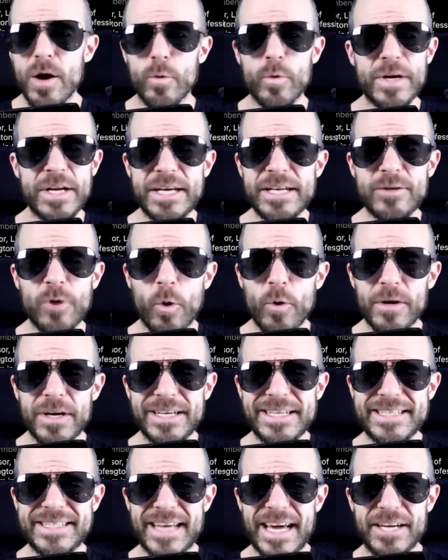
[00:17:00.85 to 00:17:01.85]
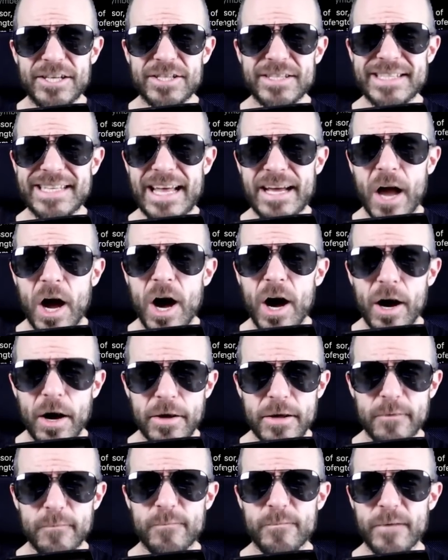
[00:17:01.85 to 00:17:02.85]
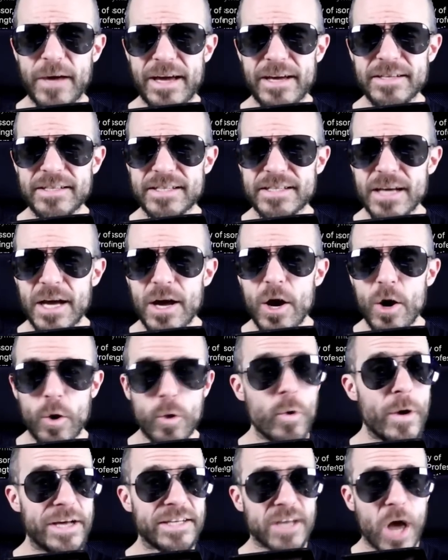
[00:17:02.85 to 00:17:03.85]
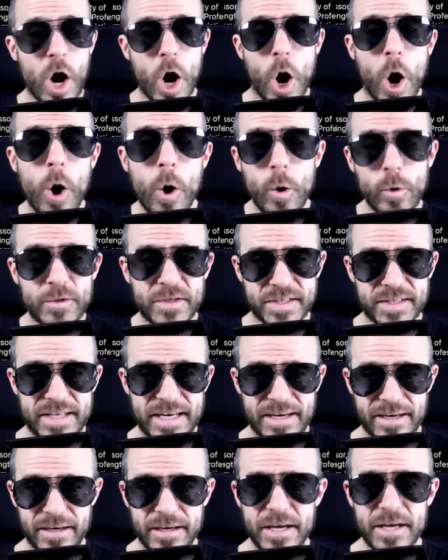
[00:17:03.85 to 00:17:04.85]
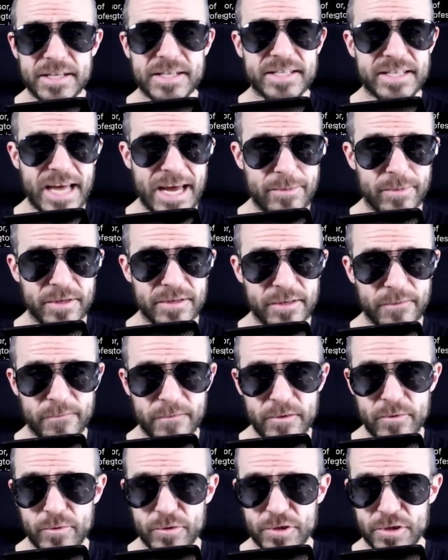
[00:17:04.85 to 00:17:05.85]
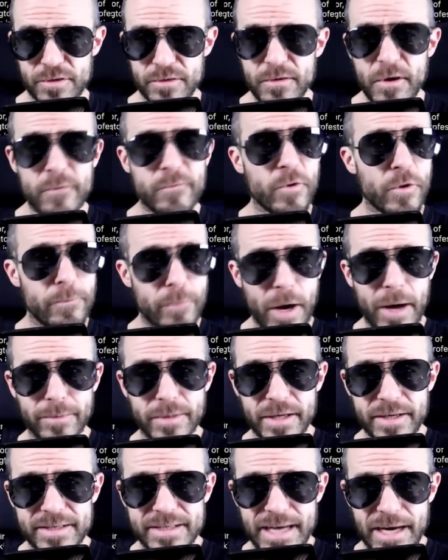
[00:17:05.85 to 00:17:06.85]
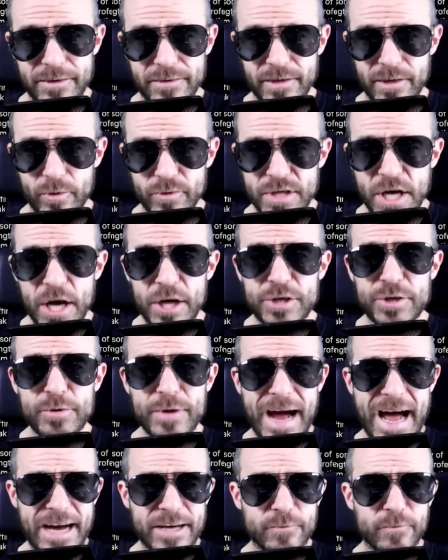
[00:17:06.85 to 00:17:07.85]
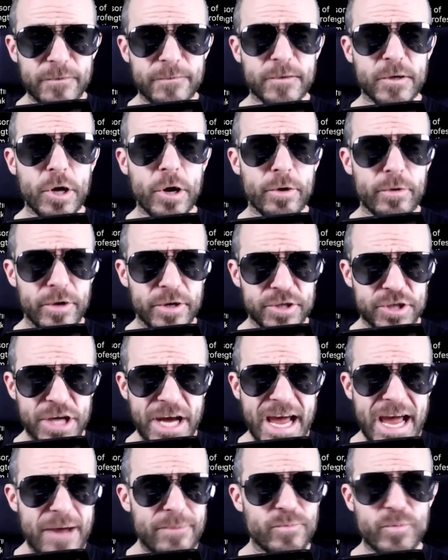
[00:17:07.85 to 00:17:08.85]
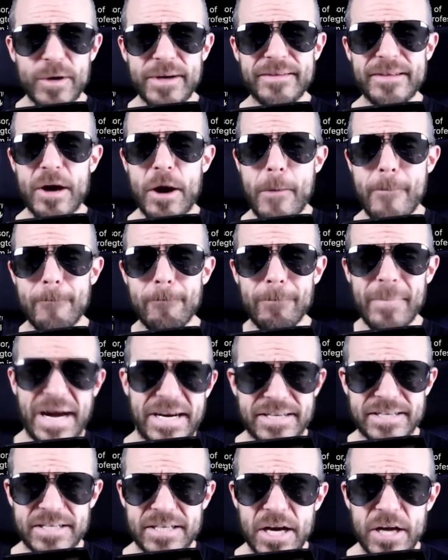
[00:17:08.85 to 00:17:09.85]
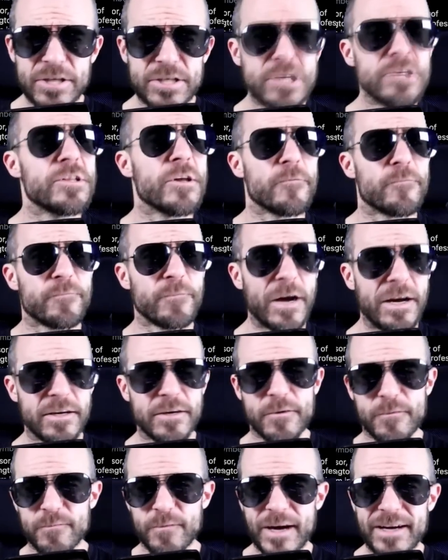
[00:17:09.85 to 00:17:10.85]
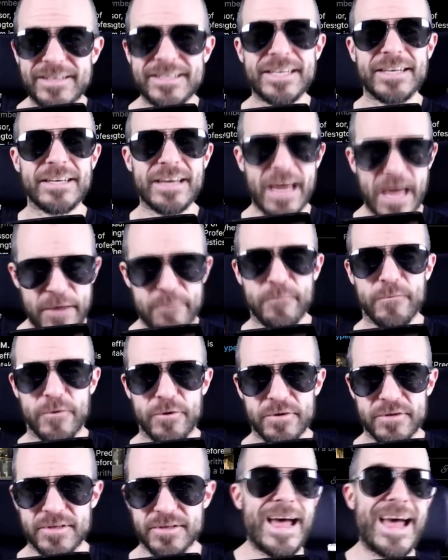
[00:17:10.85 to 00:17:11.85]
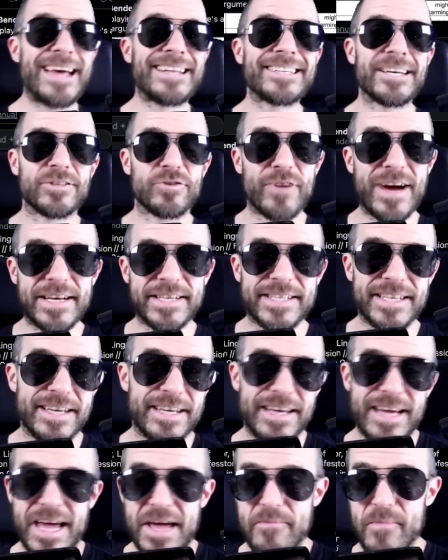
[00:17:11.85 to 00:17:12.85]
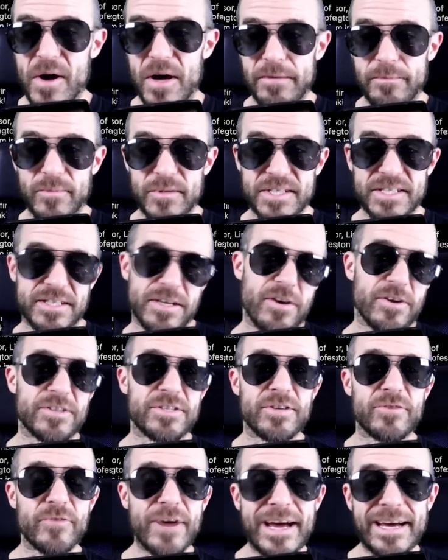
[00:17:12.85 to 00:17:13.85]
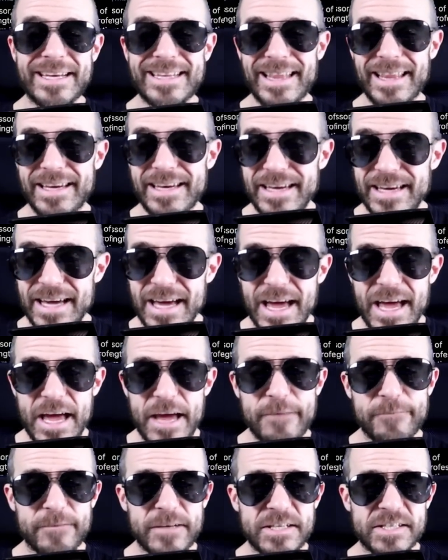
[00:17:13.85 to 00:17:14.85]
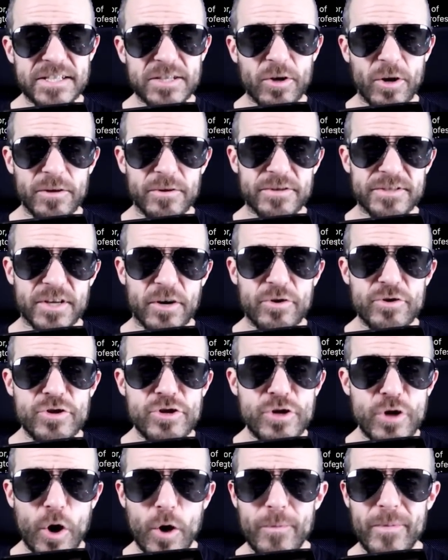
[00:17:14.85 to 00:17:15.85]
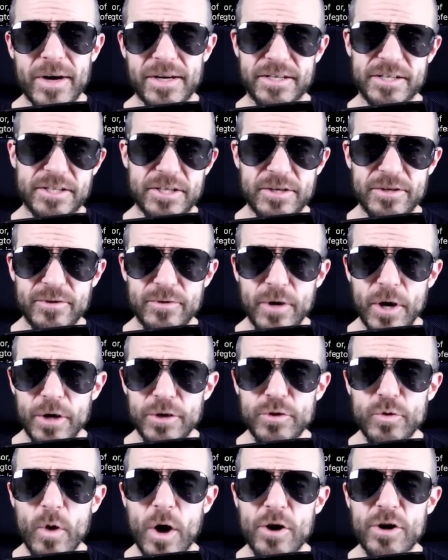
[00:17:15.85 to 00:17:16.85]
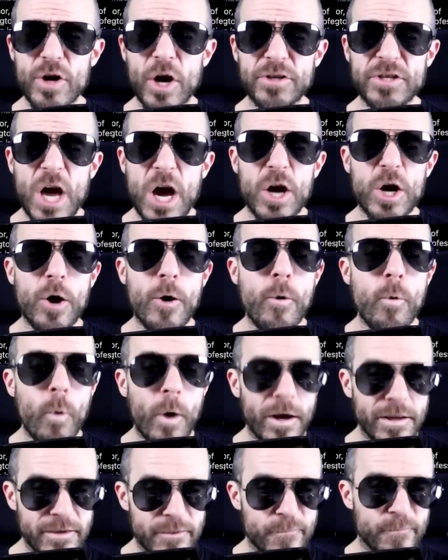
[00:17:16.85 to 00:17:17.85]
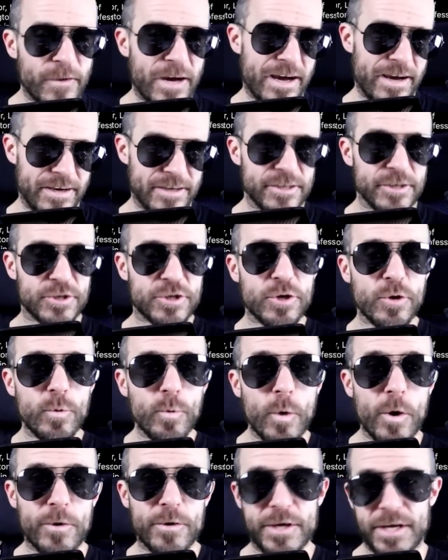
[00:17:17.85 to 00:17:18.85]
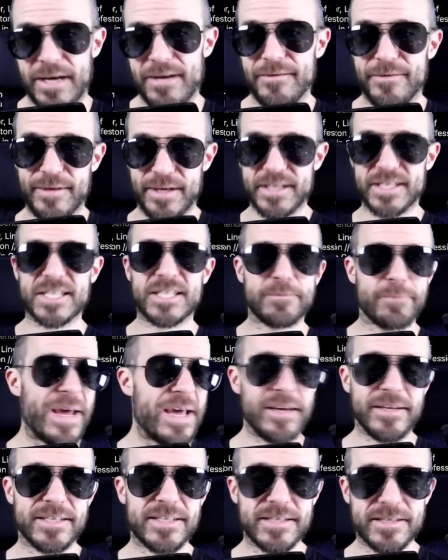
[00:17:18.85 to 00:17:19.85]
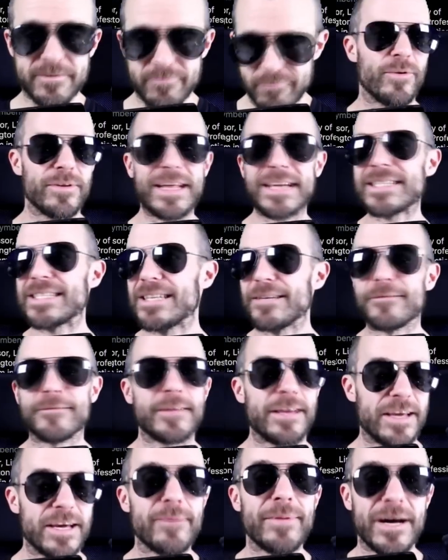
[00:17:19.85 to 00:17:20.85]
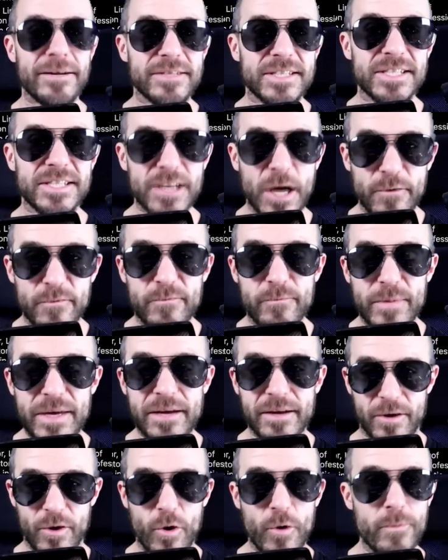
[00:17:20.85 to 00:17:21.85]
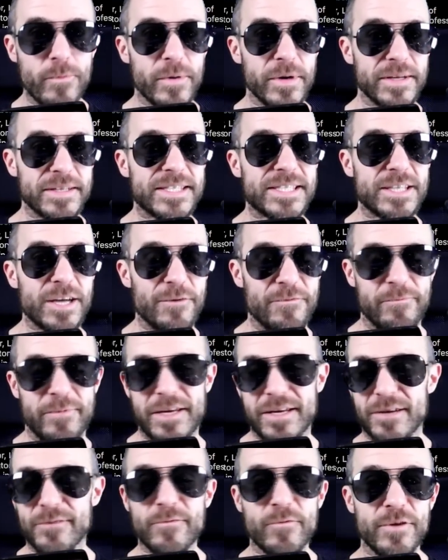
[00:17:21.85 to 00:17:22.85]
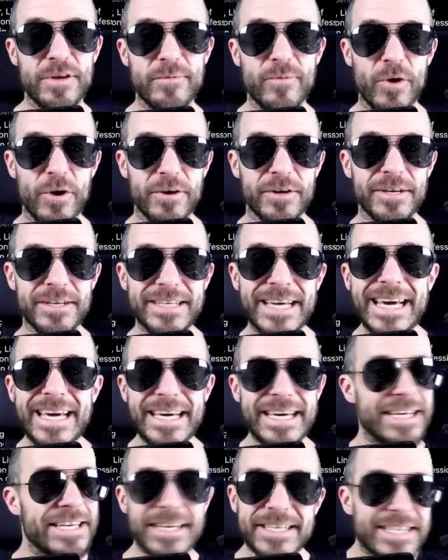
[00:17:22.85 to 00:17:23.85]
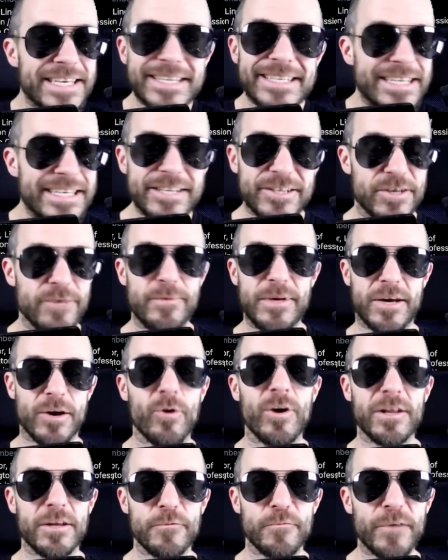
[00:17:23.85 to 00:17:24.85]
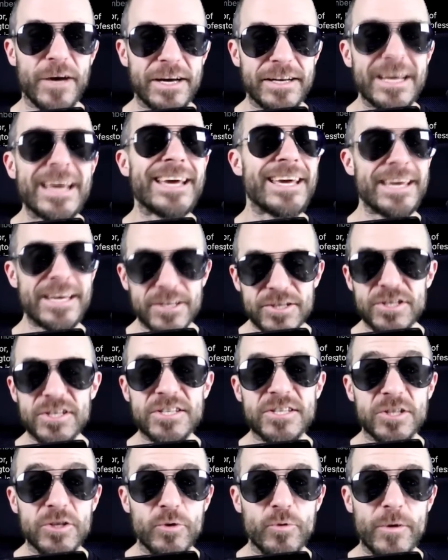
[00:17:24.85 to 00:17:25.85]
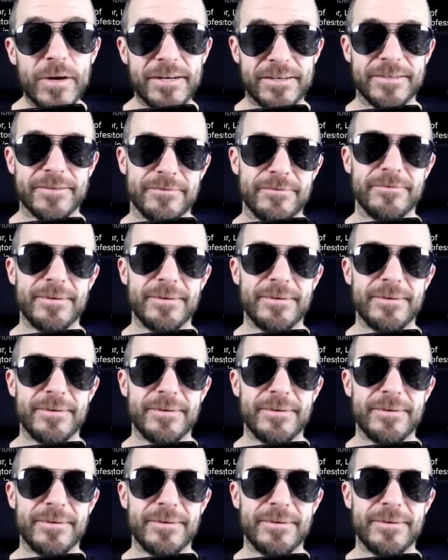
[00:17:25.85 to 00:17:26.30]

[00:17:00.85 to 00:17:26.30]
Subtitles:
We need organizations like Hugging Face, who is hosting Stable Diffusion for public download, to act with courage and bring their might to the firefighting effort. And addressing Emad Mustak directly, if these scholars are nobody to you, you are not qualified to work in this space. Well, that's the thing about stuff being open and stuff being a free market. He doesn't need to be qualified. He can just do it.